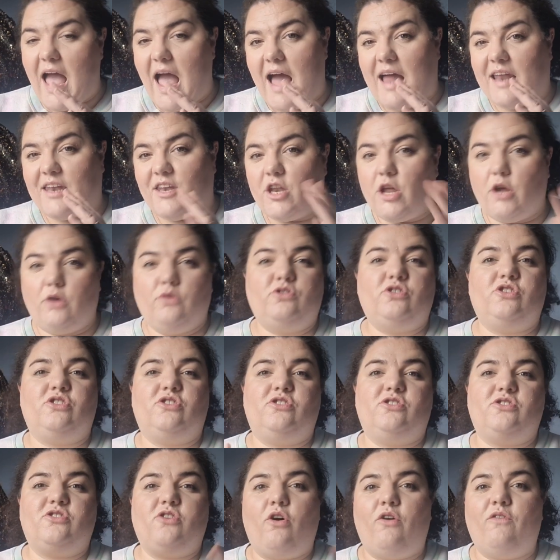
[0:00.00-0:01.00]
and
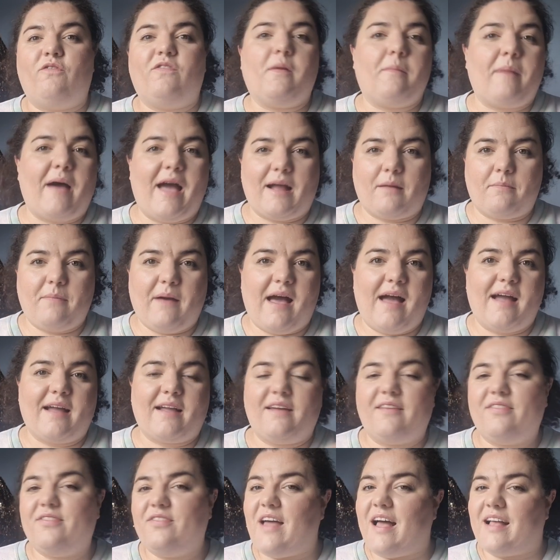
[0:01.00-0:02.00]
notions of the backpack,
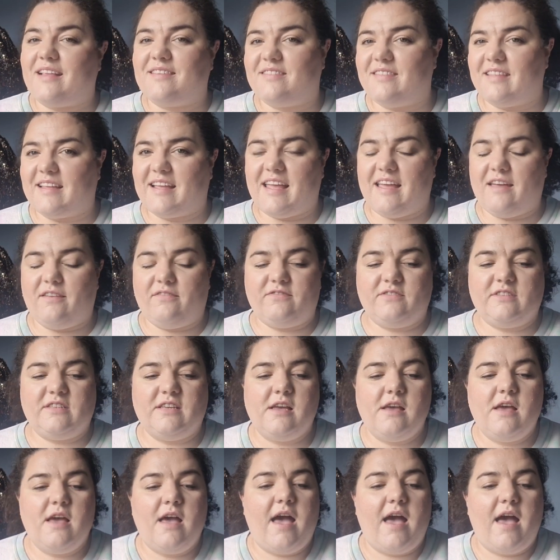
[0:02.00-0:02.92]
that's the gift.